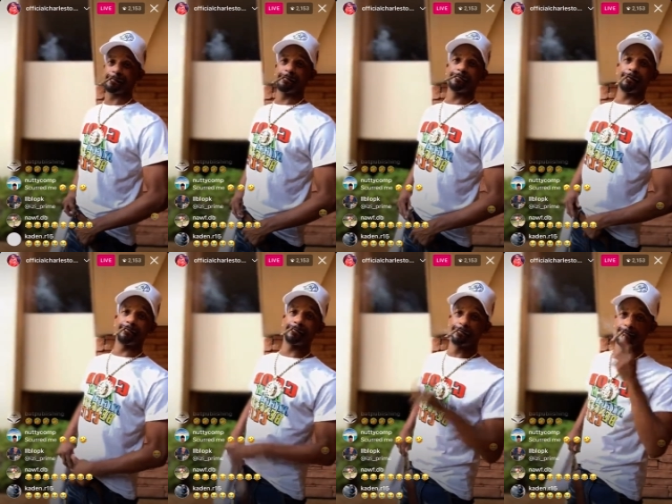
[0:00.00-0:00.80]
how low
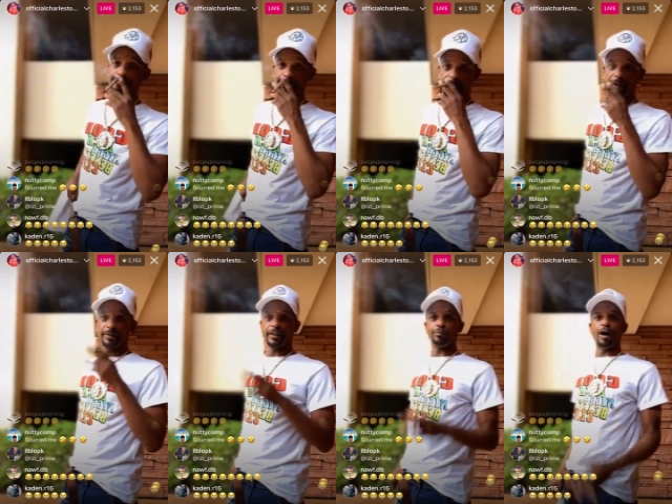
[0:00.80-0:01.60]
down this listen,
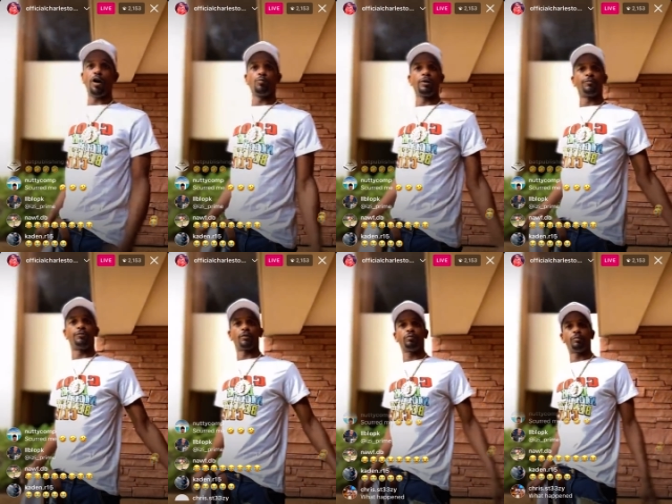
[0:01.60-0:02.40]
this why I don't really
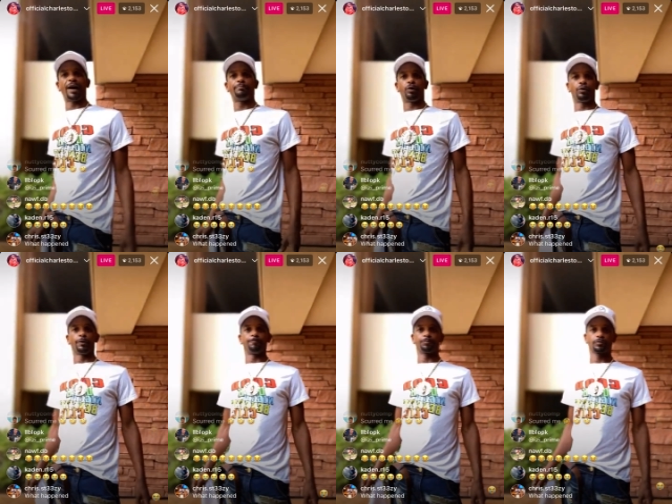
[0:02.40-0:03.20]
fuck with white boys.
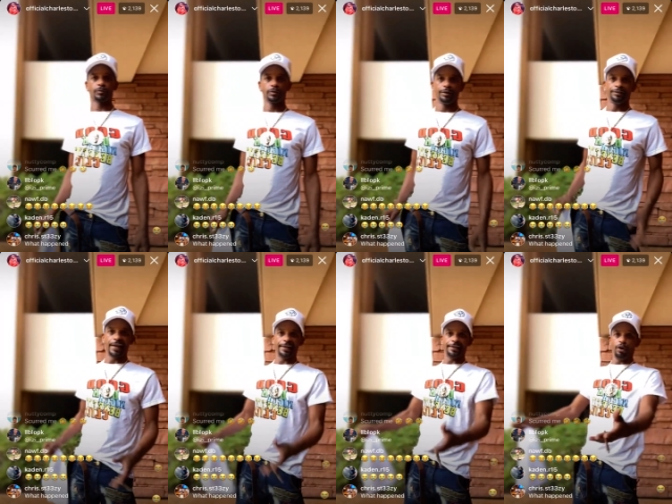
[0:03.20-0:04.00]
They